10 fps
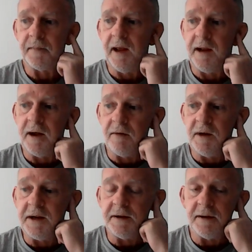And go
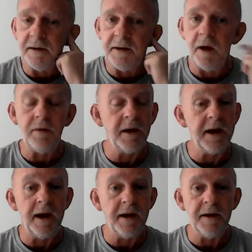look at go look
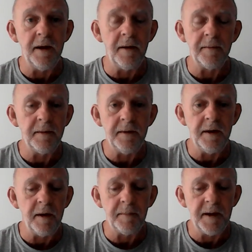at it, young
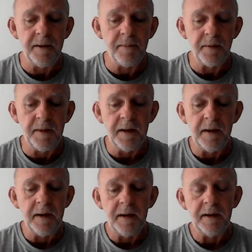young people.
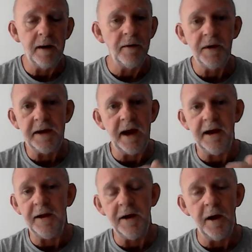Go look at
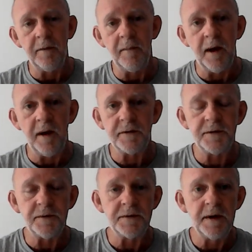it, young
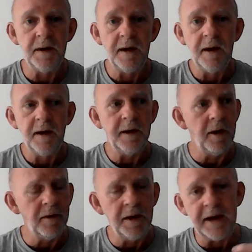boxers.
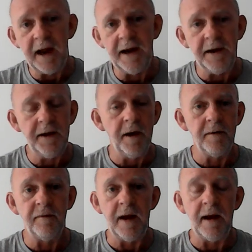Go look at it,
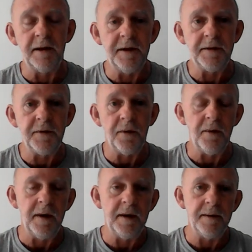young
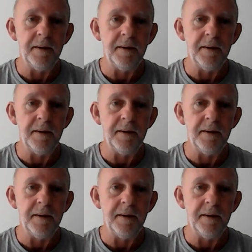valedictorian.